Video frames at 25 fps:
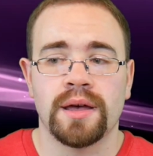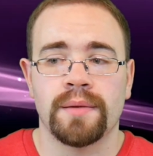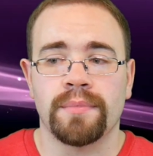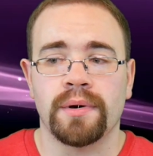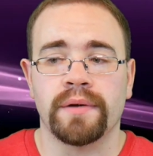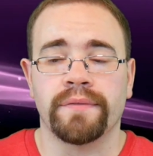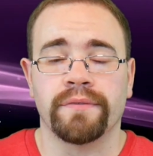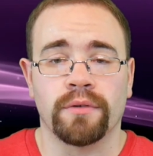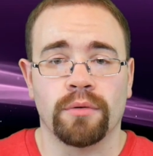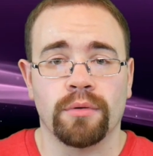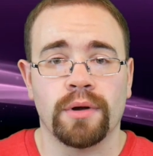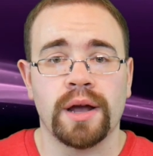
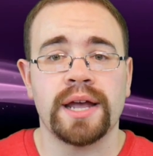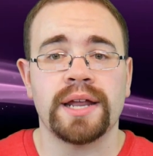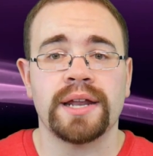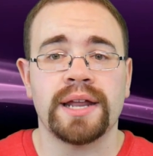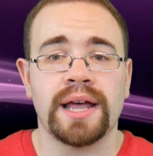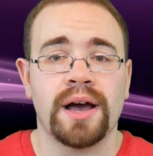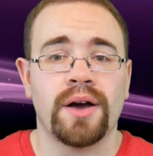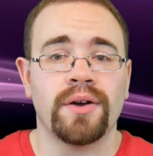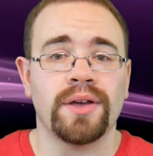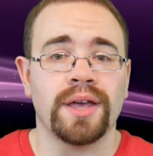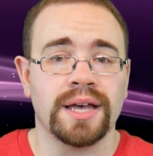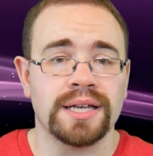But for right
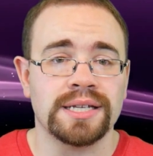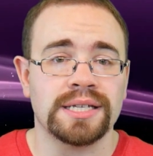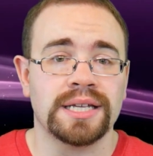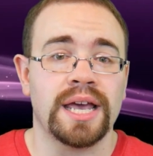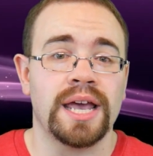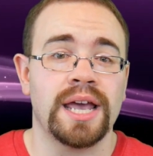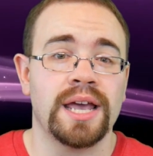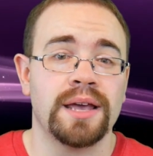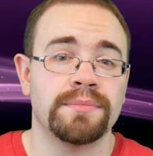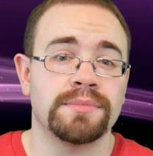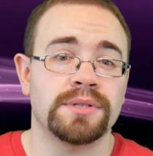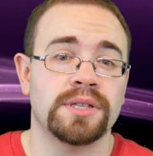now, yes,
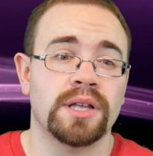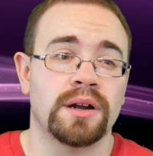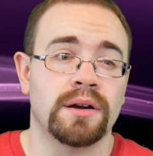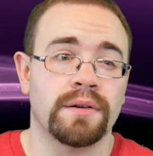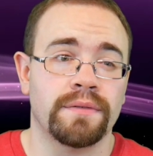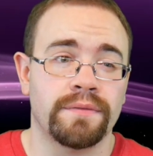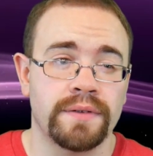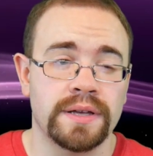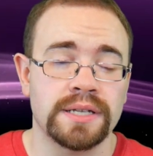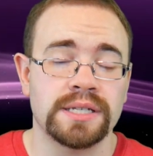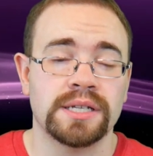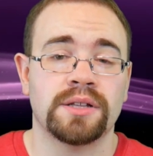games that are
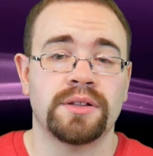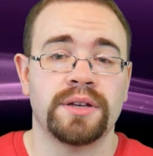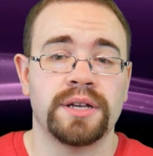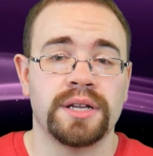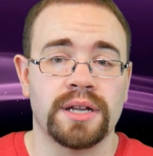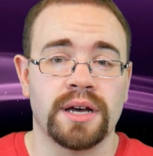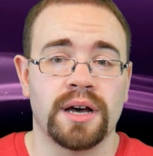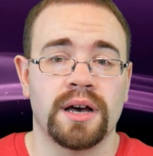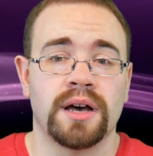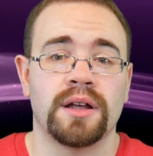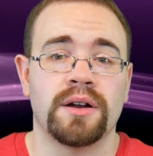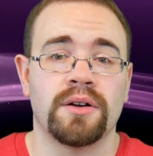physically
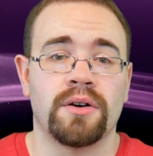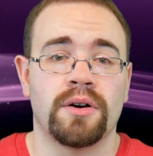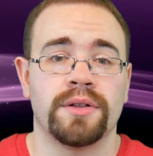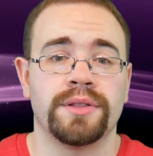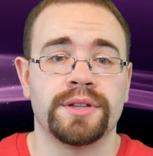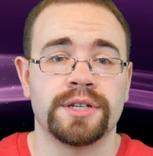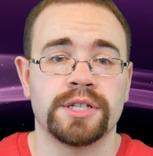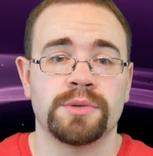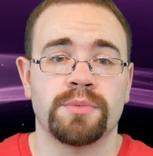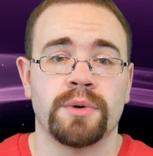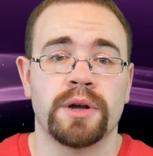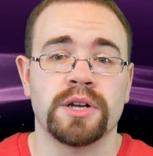done on
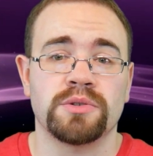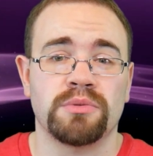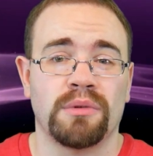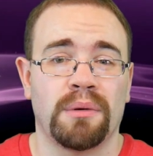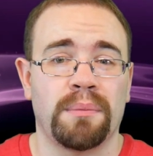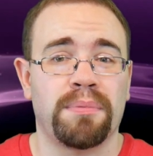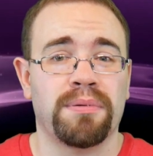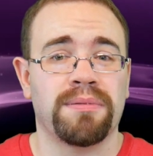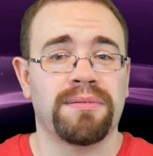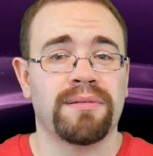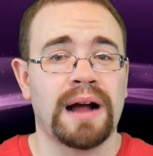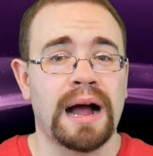the Switch
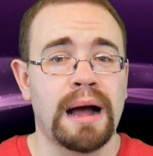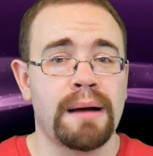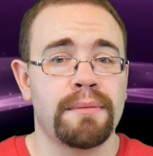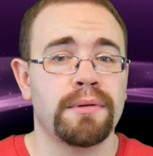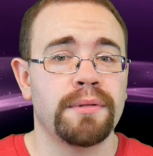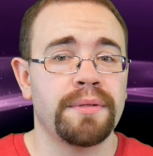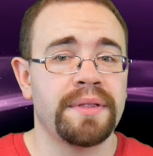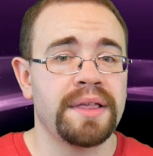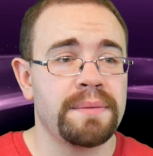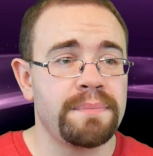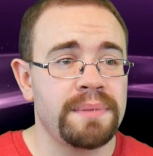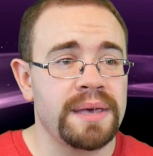will
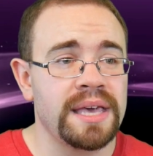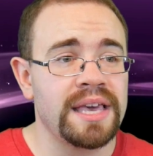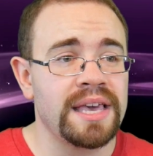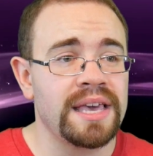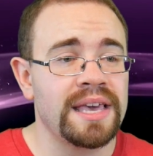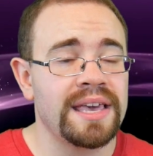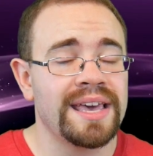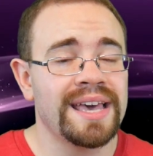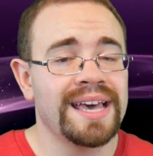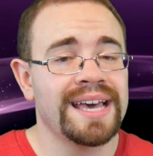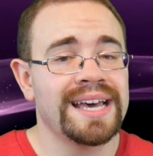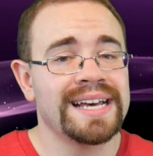probably
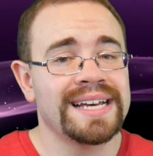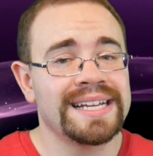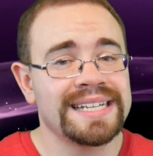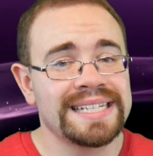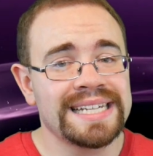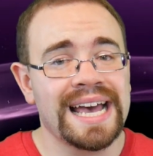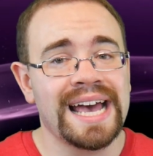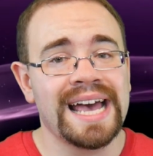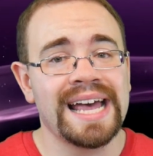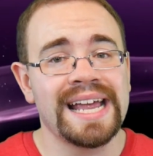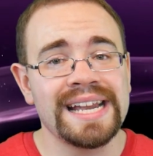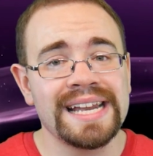be
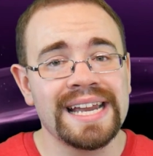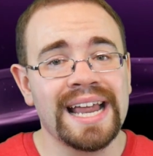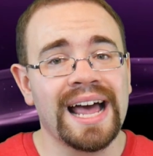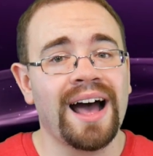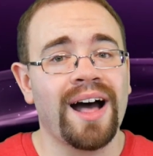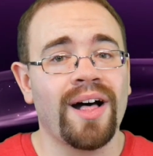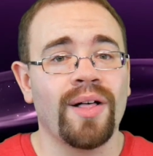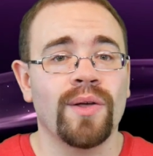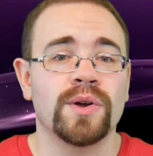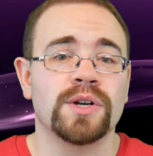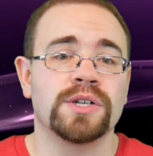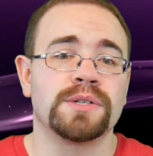ten
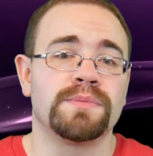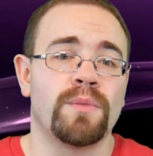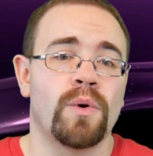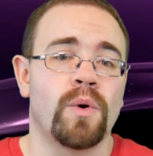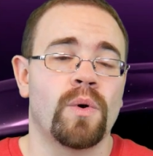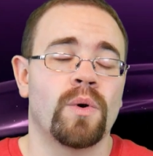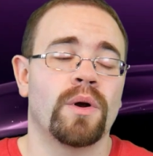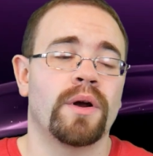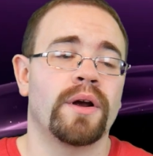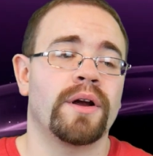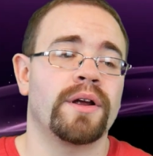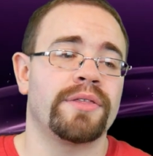dollars
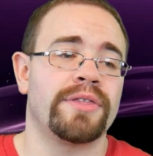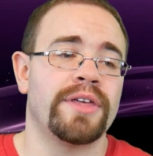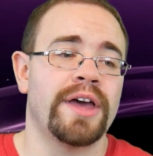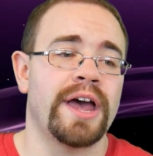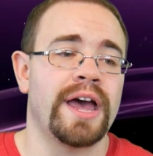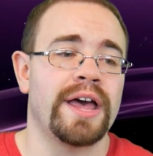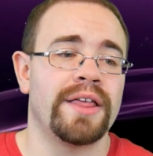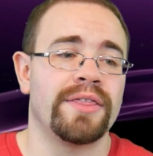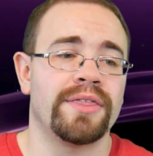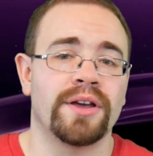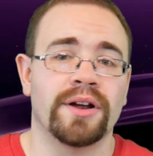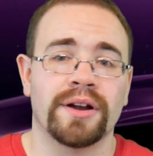more
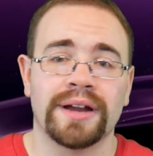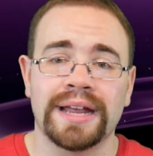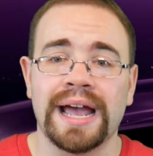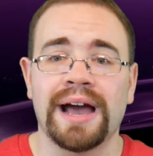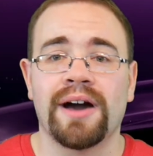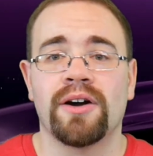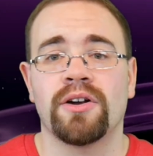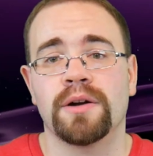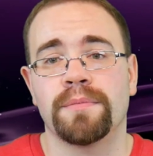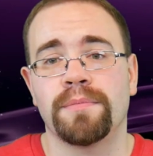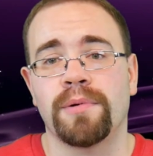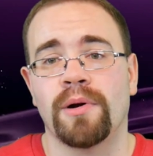than their
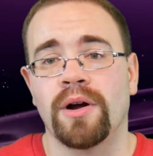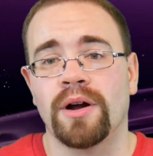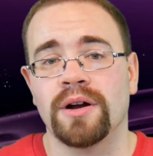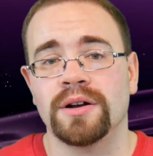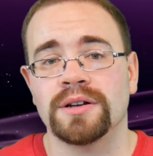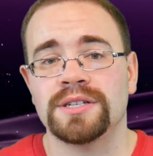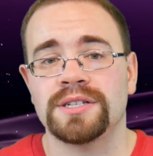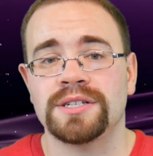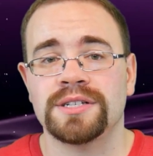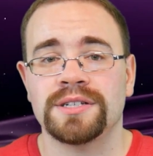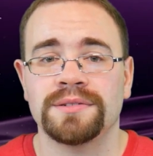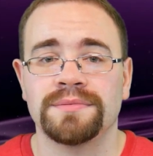
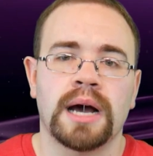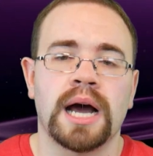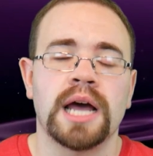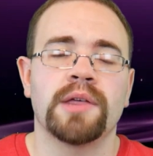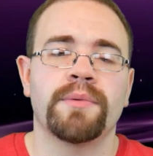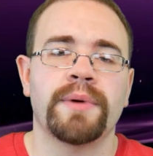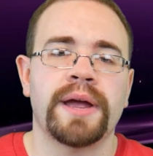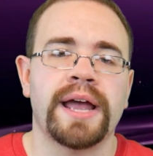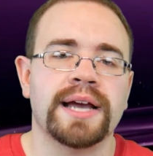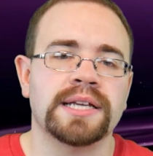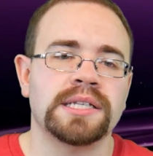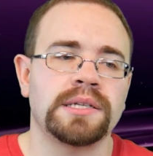counterparts.
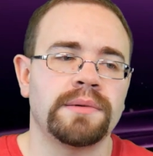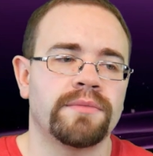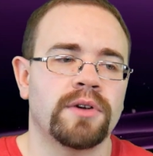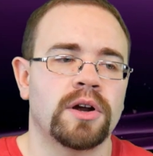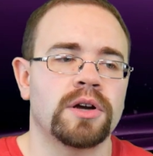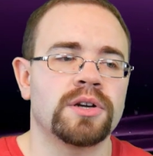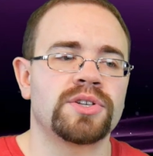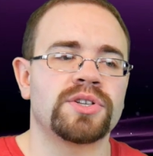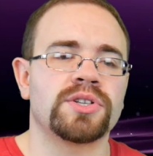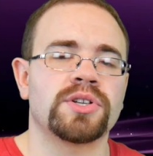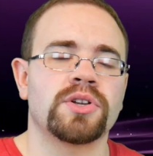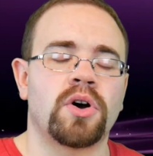Either way, Axiom
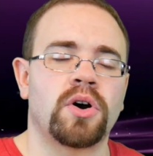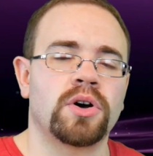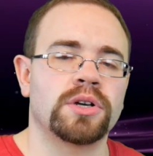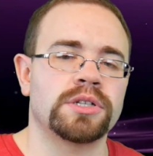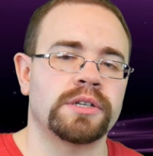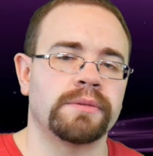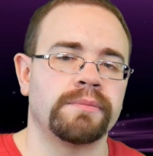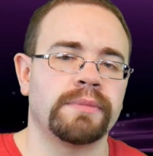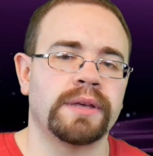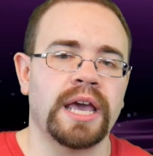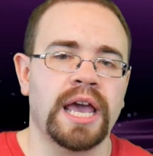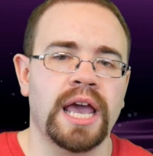Verge is an
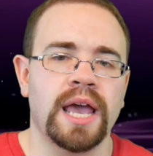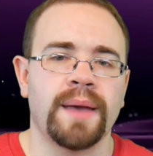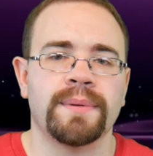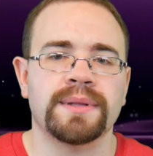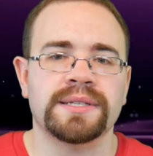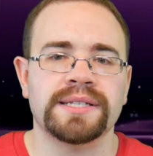awesome game.